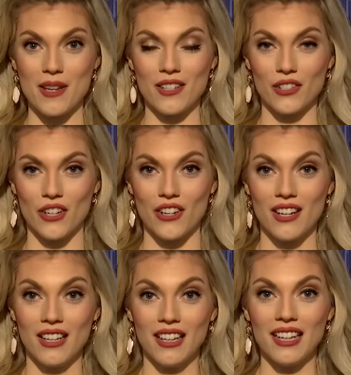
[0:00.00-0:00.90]
Eastern.
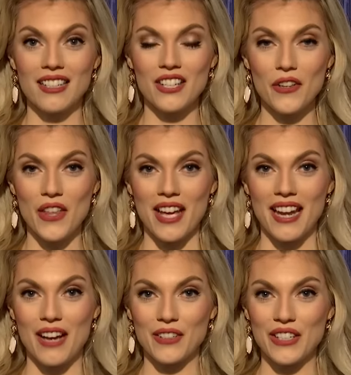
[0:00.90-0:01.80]
And until then,
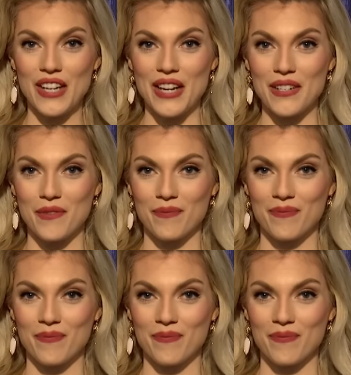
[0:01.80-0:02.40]
have a good night.